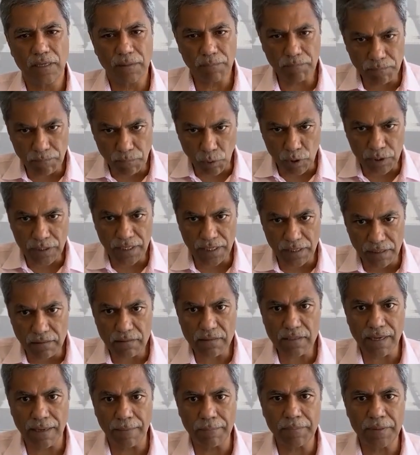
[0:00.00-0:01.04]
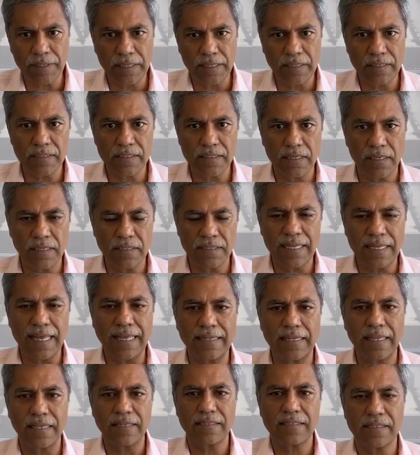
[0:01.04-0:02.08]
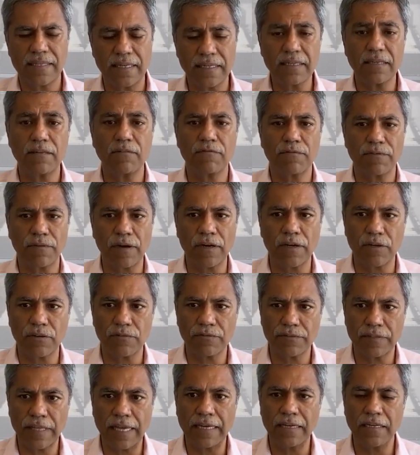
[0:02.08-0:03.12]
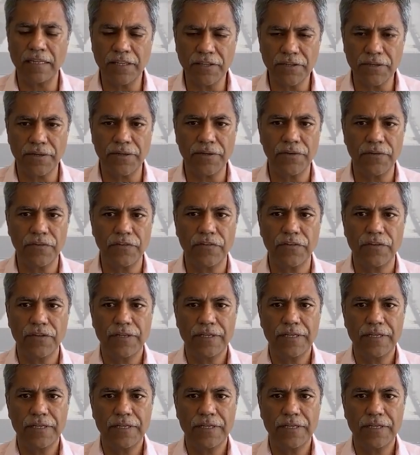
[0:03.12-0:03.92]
What kills companies is that they sit in front of their leaders